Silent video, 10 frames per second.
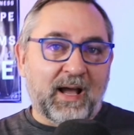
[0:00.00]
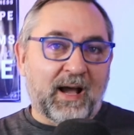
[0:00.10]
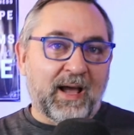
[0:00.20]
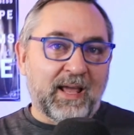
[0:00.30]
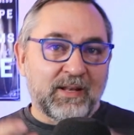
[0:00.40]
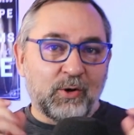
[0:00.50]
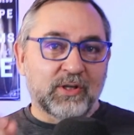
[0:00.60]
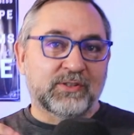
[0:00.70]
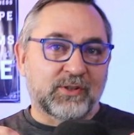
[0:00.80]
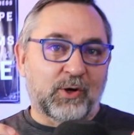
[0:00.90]
I
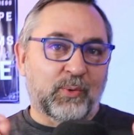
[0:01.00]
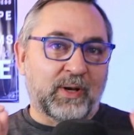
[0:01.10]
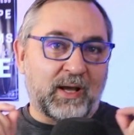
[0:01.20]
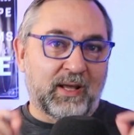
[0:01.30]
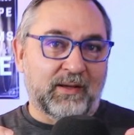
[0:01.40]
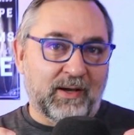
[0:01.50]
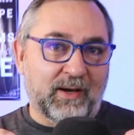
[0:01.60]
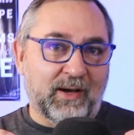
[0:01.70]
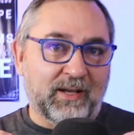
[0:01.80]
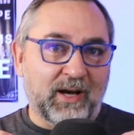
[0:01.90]
noticed, though, when
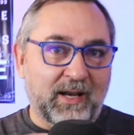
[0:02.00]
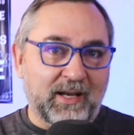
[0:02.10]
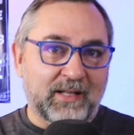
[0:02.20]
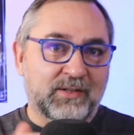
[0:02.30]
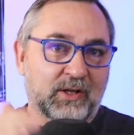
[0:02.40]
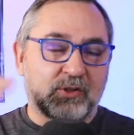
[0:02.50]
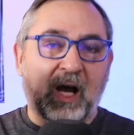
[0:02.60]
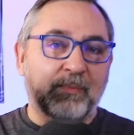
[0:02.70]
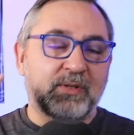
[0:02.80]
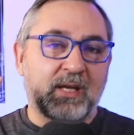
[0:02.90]
I got into
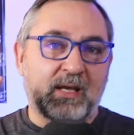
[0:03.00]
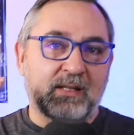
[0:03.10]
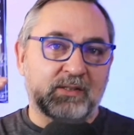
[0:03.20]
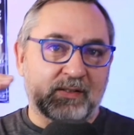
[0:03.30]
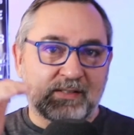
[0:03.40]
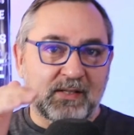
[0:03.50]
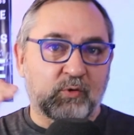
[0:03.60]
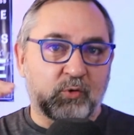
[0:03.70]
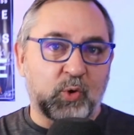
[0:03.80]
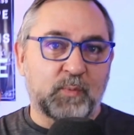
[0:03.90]
top 10s on
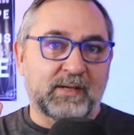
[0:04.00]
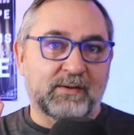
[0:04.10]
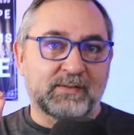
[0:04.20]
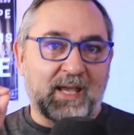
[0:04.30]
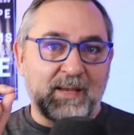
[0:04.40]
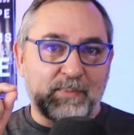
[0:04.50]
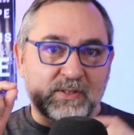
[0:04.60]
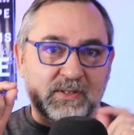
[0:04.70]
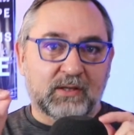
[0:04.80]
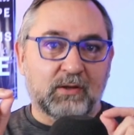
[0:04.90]
several groups, there's a
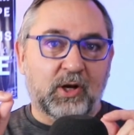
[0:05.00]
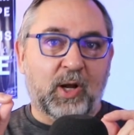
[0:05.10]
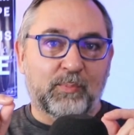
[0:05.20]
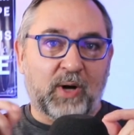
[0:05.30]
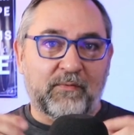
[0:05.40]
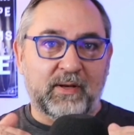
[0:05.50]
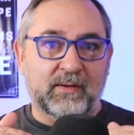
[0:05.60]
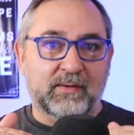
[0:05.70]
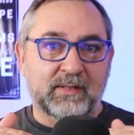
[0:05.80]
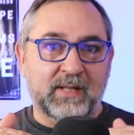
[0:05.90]
particular nonprofit
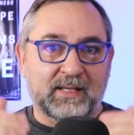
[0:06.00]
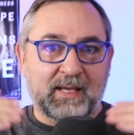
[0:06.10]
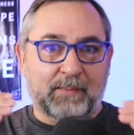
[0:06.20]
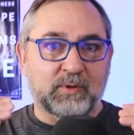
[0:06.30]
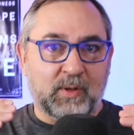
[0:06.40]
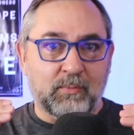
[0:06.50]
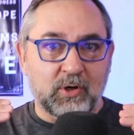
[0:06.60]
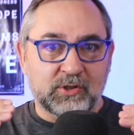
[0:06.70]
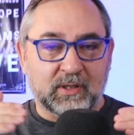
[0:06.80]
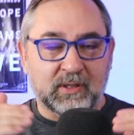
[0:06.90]
that kept
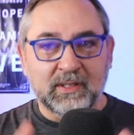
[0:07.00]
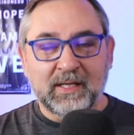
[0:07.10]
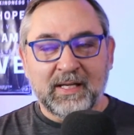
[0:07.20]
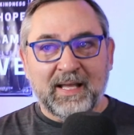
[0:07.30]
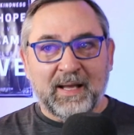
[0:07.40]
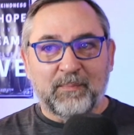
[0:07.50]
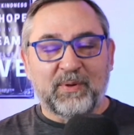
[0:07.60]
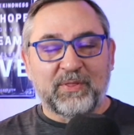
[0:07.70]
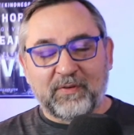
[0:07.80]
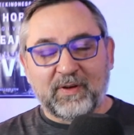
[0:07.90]
emerging.
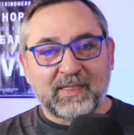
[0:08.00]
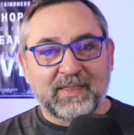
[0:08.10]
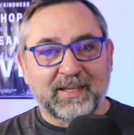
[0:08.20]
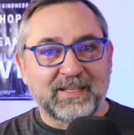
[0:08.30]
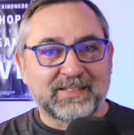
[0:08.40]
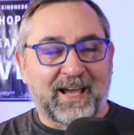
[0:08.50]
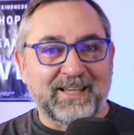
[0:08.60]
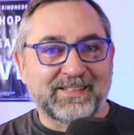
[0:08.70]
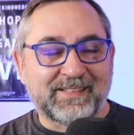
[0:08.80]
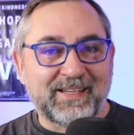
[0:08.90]
But the funny thing is, I
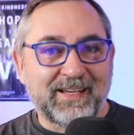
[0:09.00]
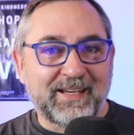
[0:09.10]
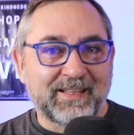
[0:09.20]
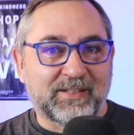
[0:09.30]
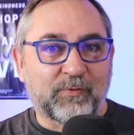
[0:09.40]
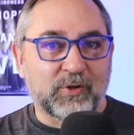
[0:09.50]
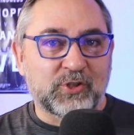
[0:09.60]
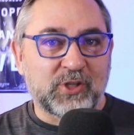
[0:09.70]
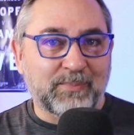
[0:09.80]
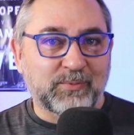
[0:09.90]
see different
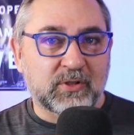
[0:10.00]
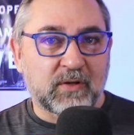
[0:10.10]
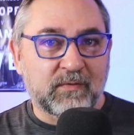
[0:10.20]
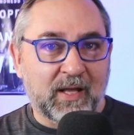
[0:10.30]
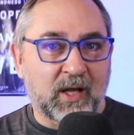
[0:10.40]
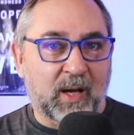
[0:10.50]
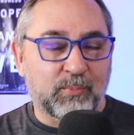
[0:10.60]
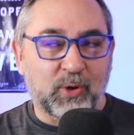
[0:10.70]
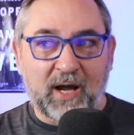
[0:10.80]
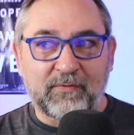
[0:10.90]
chapters of that
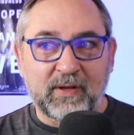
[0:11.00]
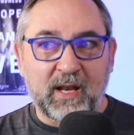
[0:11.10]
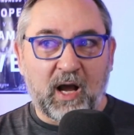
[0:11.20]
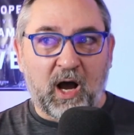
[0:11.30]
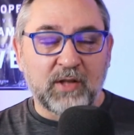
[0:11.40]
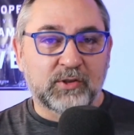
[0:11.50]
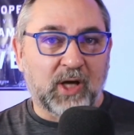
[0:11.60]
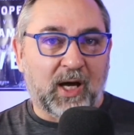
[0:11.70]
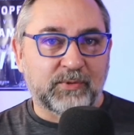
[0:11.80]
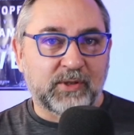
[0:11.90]
nonprofit on
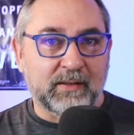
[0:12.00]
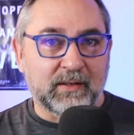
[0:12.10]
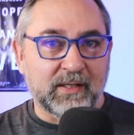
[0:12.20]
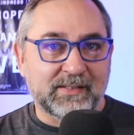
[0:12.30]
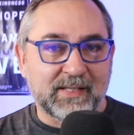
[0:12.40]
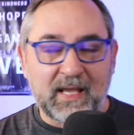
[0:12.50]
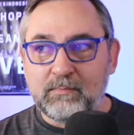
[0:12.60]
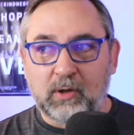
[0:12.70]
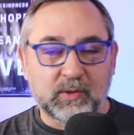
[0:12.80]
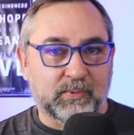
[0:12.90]
top 10 lists in
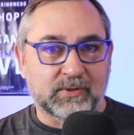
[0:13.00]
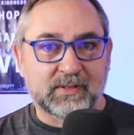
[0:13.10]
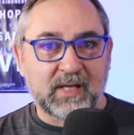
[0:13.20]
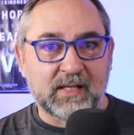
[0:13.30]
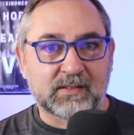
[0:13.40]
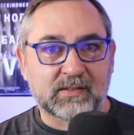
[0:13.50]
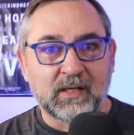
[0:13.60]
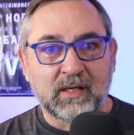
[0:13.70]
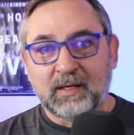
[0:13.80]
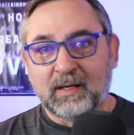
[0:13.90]
multiple states.
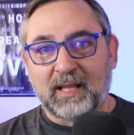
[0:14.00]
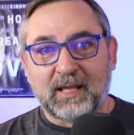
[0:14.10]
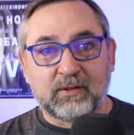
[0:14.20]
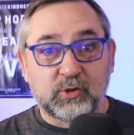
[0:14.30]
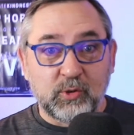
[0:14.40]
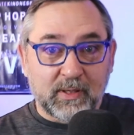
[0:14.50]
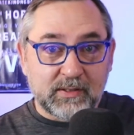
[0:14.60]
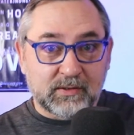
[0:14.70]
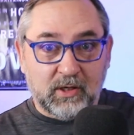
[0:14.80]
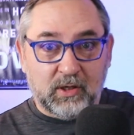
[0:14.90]
Like 2
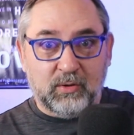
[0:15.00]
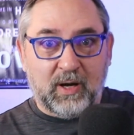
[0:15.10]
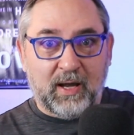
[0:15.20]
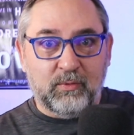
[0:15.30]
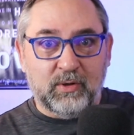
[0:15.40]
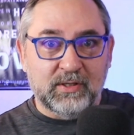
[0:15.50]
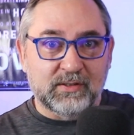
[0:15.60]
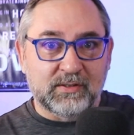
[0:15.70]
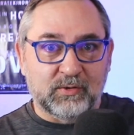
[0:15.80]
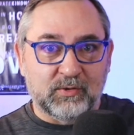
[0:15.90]
months ago, I
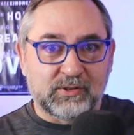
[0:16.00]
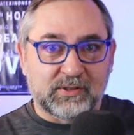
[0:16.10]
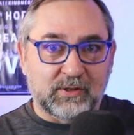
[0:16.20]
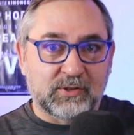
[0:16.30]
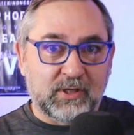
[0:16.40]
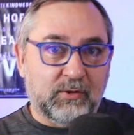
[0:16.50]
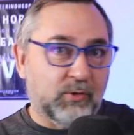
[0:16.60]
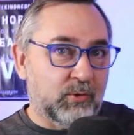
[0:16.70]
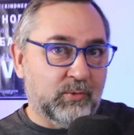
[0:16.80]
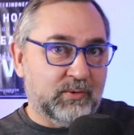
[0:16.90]
was searching
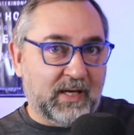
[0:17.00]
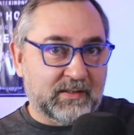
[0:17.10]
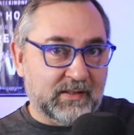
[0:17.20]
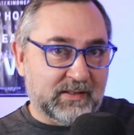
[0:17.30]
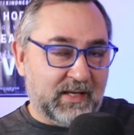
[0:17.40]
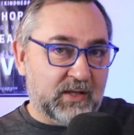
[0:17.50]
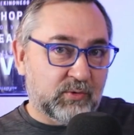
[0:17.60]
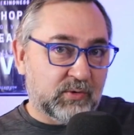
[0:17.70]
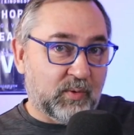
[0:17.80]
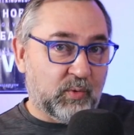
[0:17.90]
through Texas and
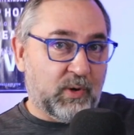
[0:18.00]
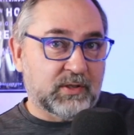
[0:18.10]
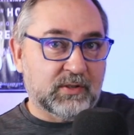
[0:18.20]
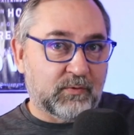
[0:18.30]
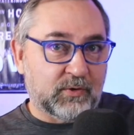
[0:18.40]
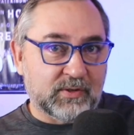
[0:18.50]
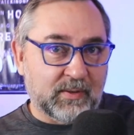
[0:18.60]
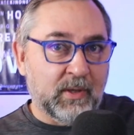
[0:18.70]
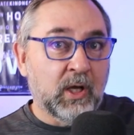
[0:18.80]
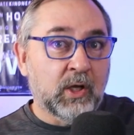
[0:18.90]
answering some questions for
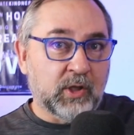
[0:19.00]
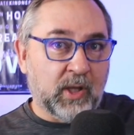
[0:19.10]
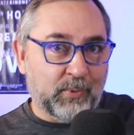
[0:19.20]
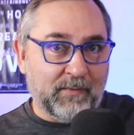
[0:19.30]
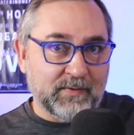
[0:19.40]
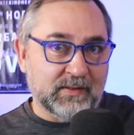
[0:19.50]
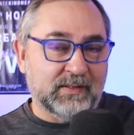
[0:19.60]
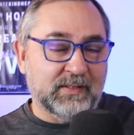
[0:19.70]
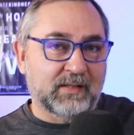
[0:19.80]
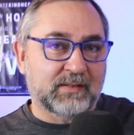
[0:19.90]
some nonprofits in
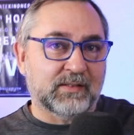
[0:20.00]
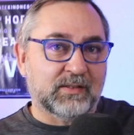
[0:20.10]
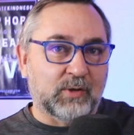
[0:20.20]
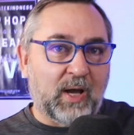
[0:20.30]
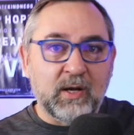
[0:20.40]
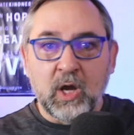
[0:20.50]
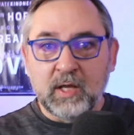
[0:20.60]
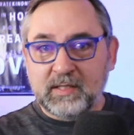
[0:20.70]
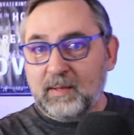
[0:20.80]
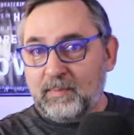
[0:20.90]
Texas. So I'd
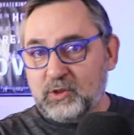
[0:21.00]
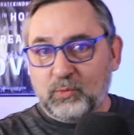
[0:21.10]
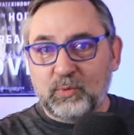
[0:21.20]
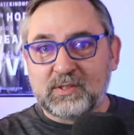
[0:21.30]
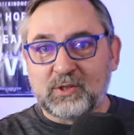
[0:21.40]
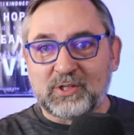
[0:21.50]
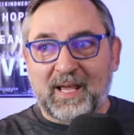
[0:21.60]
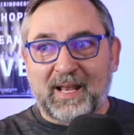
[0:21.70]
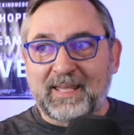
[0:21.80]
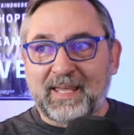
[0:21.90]
done a bunch of research,
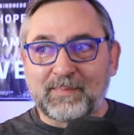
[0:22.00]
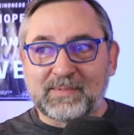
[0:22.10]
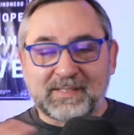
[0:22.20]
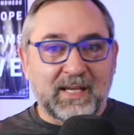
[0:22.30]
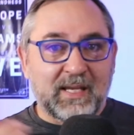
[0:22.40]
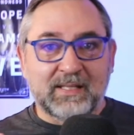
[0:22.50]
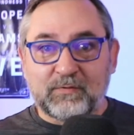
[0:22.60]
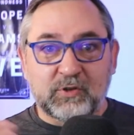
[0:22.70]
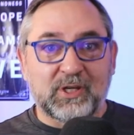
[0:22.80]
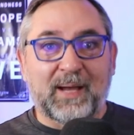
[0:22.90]
and I kept seeing
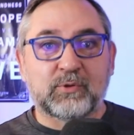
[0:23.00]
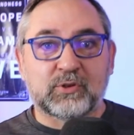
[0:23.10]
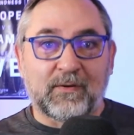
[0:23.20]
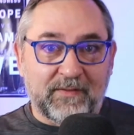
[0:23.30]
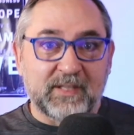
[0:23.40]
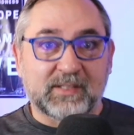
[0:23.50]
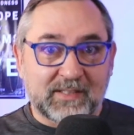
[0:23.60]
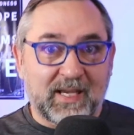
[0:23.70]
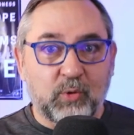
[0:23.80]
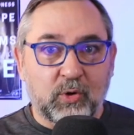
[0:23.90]
different chapters of this
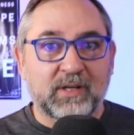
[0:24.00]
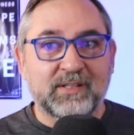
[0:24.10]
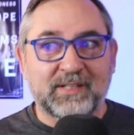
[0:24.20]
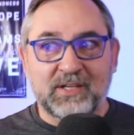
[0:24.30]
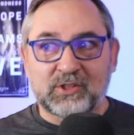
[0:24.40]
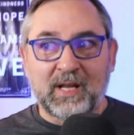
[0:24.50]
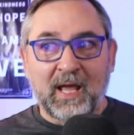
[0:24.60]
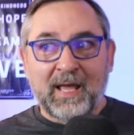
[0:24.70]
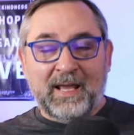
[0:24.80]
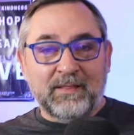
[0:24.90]
same organization
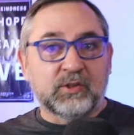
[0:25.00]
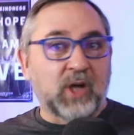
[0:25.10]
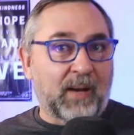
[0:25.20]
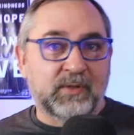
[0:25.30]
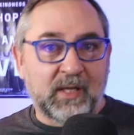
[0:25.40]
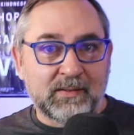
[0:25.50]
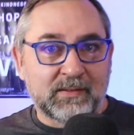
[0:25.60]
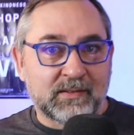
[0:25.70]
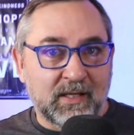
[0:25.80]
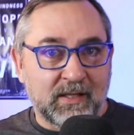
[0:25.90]
in the top
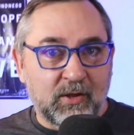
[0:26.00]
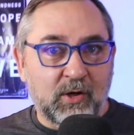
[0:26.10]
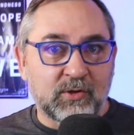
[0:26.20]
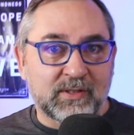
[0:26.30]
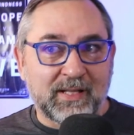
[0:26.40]
10s in those.